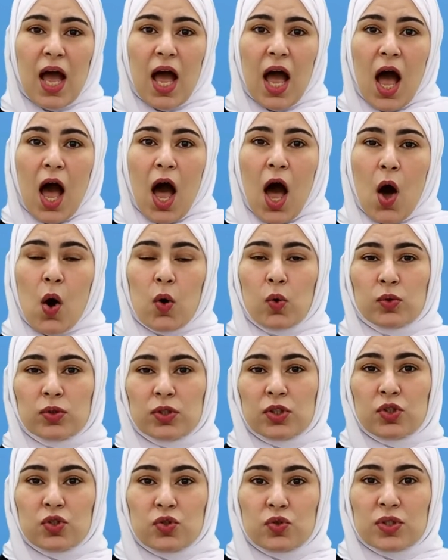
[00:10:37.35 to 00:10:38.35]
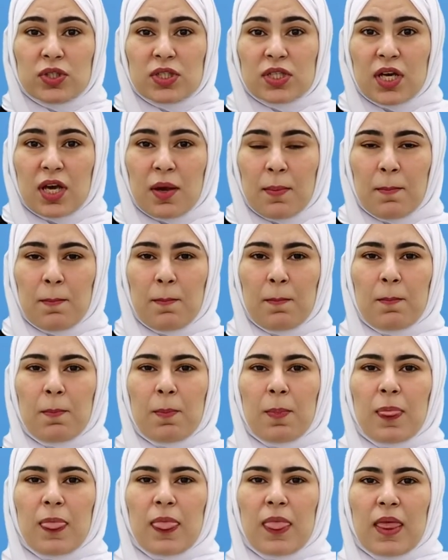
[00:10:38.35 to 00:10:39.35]
He replied by saying, I
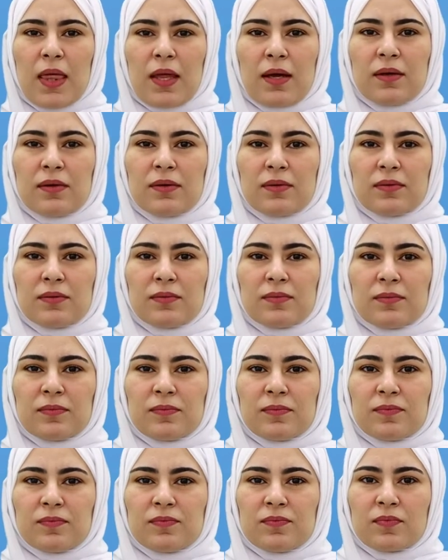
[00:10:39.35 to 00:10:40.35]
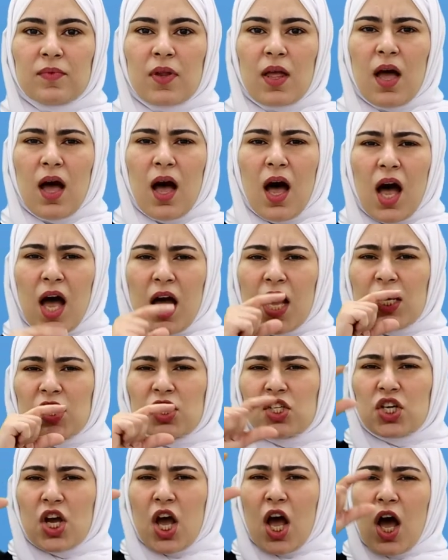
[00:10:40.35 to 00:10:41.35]
shouted as loudly as I could
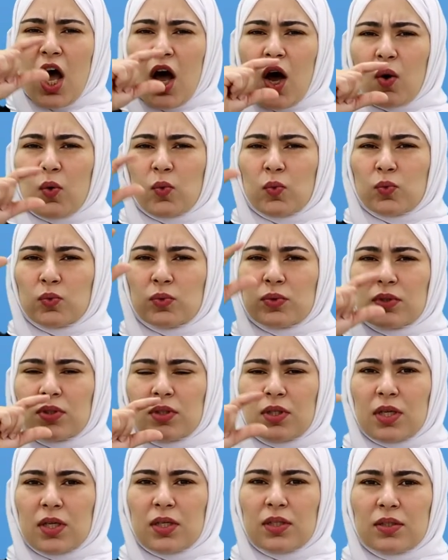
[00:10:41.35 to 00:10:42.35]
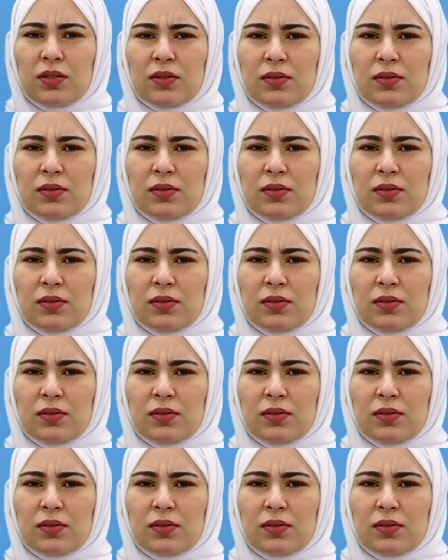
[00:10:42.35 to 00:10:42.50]
or managed to,